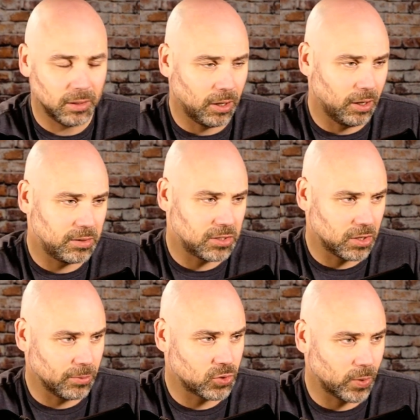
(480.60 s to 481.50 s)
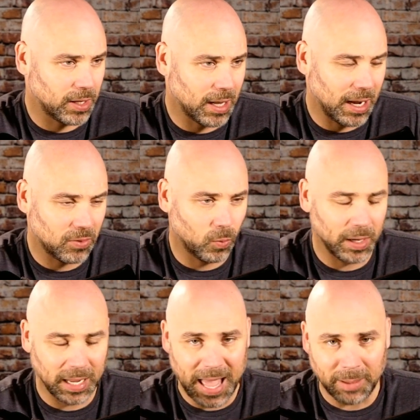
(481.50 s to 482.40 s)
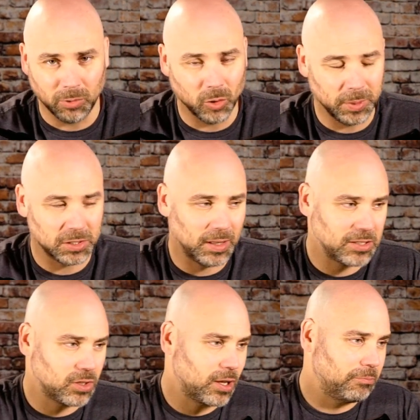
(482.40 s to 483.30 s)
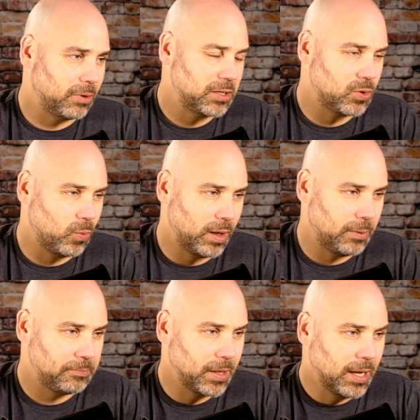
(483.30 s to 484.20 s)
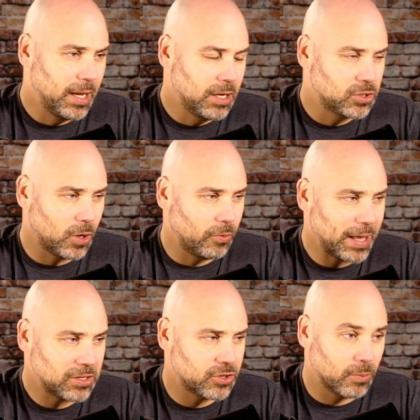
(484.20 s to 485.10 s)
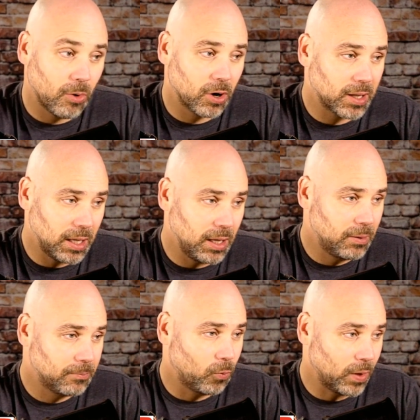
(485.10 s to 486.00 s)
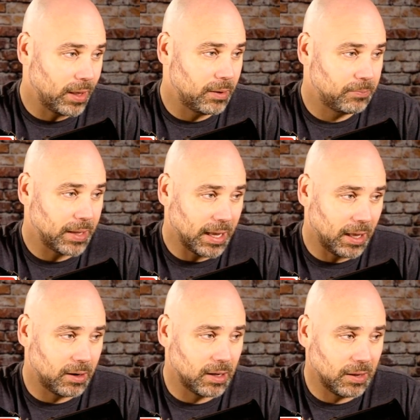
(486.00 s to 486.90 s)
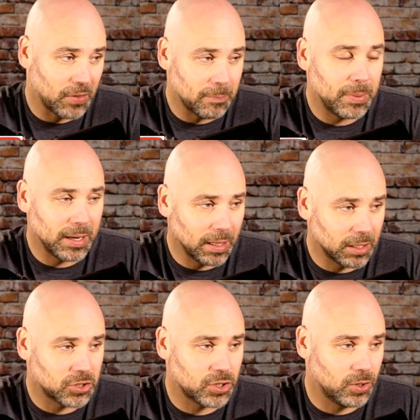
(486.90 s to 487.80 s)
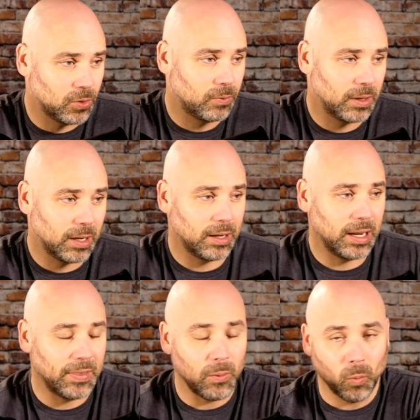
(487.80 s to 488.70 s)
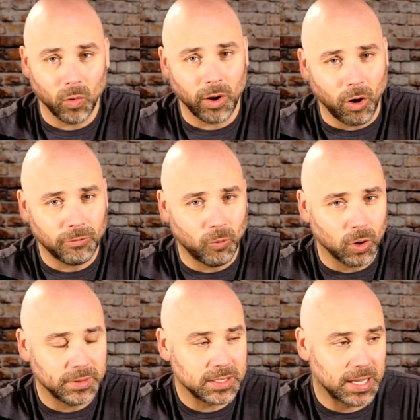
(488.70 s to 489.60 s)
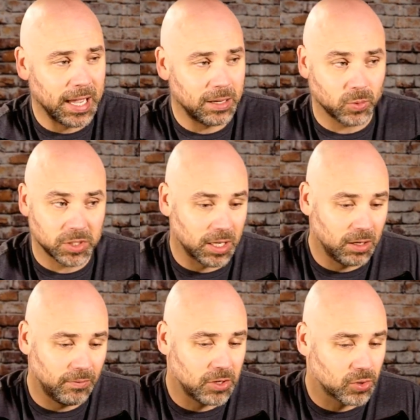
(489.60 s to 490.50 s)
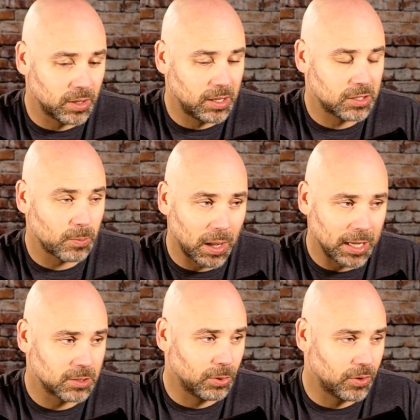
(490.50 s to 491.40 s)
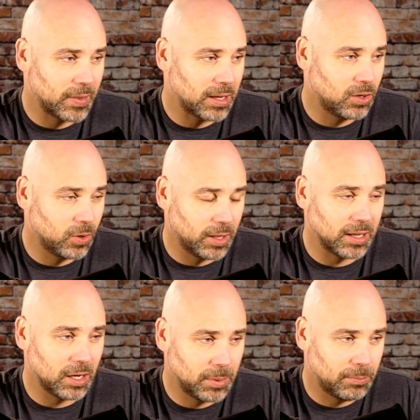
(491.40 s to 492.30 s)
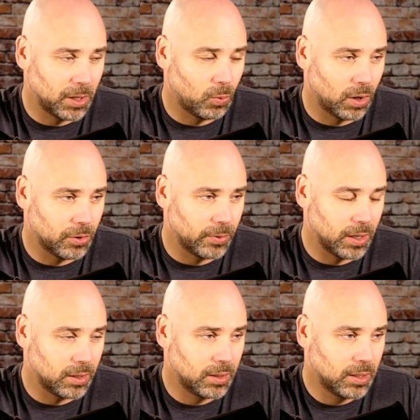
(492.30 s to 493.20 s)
on December 29th, winning at Bloomington. That's a tough place to win. So that's their marquee win. And if they beat LSU and they won all four of these games, which individually it's possible that they can do it. They get them in Bud Walton Arena.